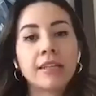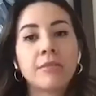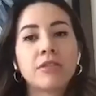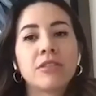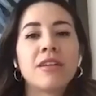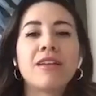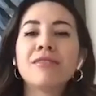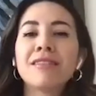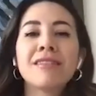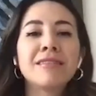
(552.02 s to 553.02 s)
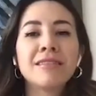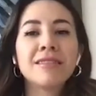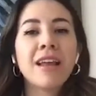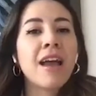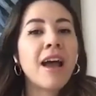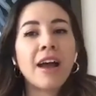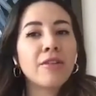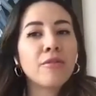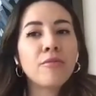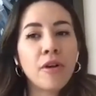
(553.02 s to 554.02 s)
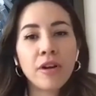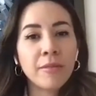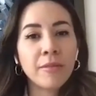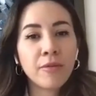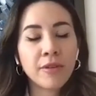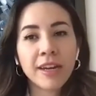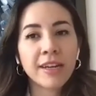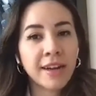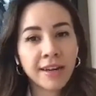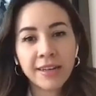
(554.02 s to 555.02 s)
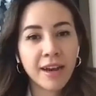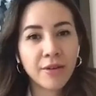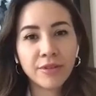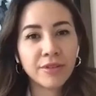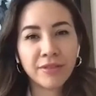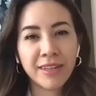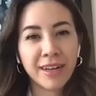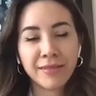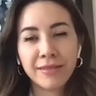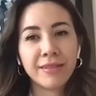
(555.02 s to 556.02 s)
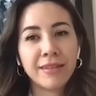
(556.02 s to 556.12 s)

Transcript: I was like, I don't want to be working 90 hours during tax season.